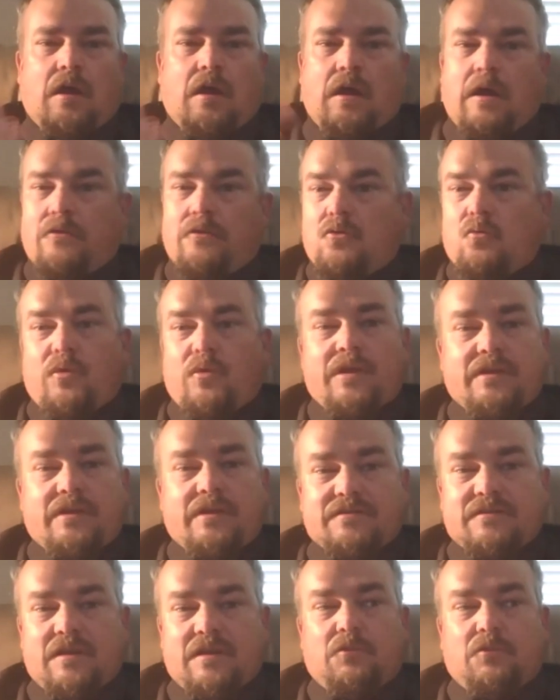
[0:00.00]
Other
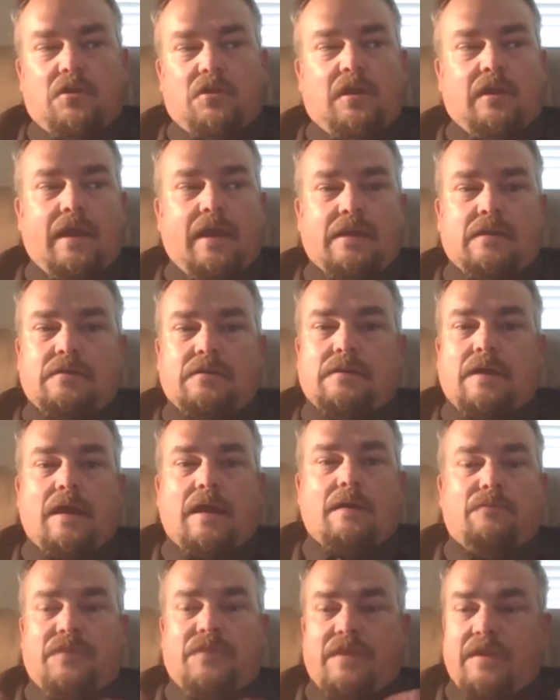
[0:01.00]
weeks I'm looking at it,
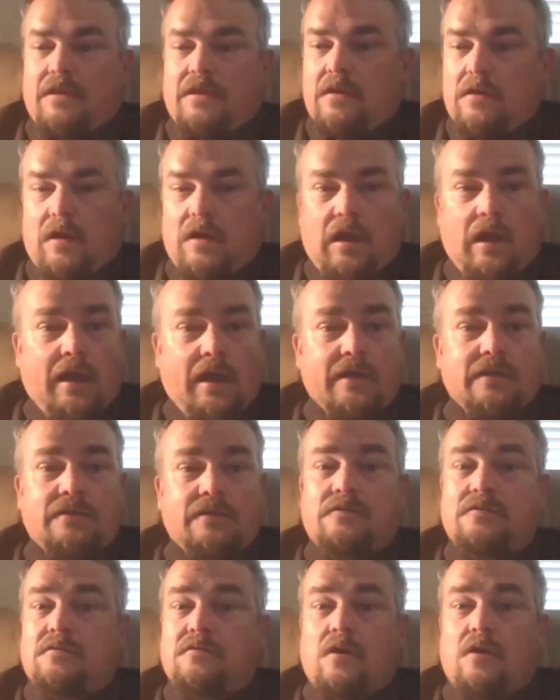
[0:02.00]
I'm thinking, I
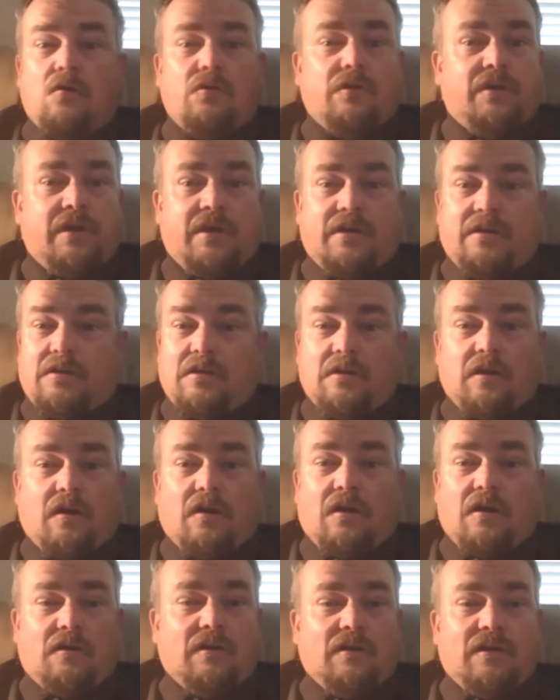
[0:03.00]
don't get it at
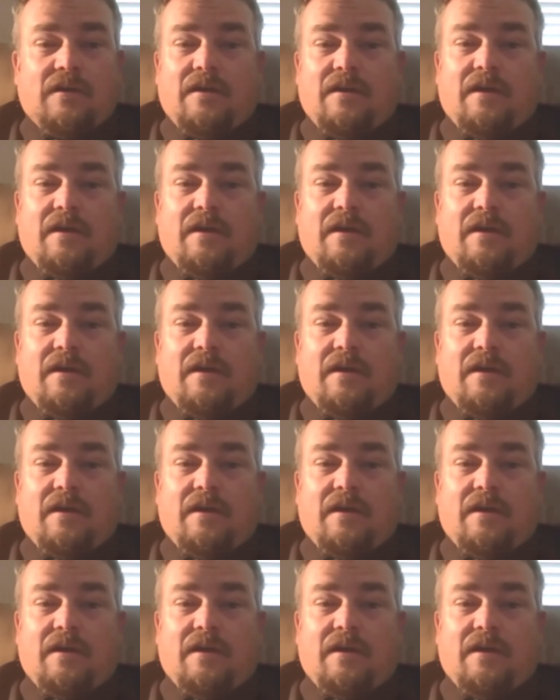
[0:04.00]
all.